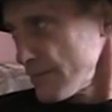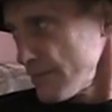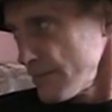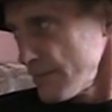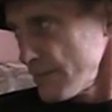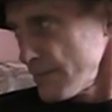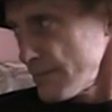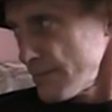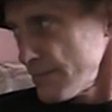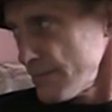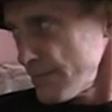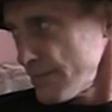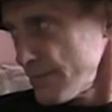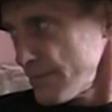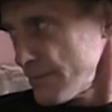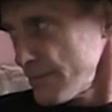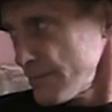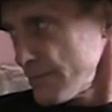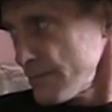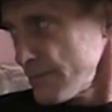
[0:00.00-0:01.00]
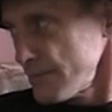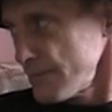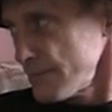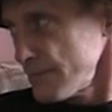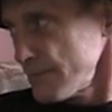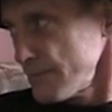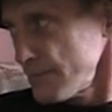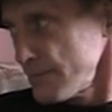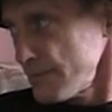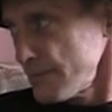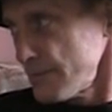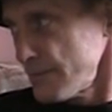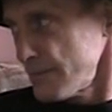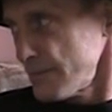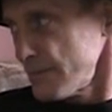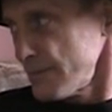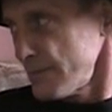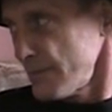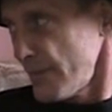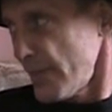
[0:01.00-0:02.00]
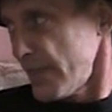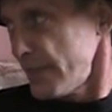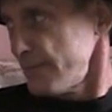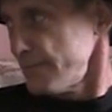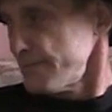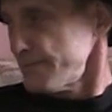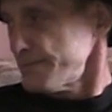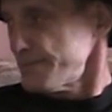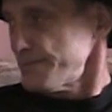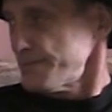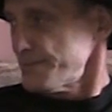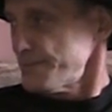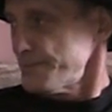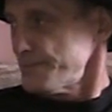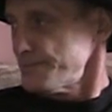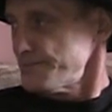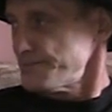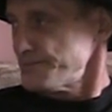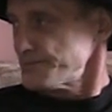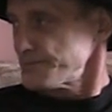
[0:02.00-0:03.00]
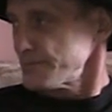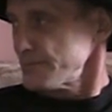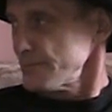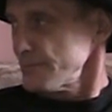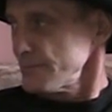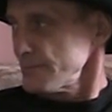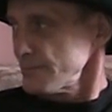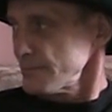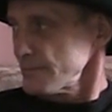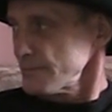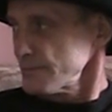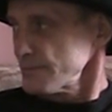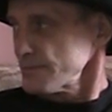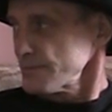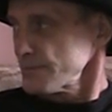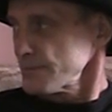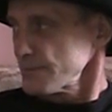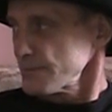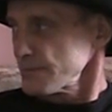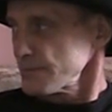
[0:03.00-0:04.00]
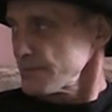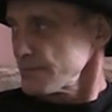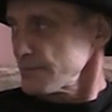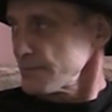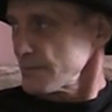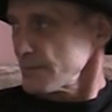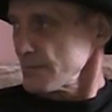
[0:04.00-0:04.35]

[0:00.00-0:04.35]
[no speech]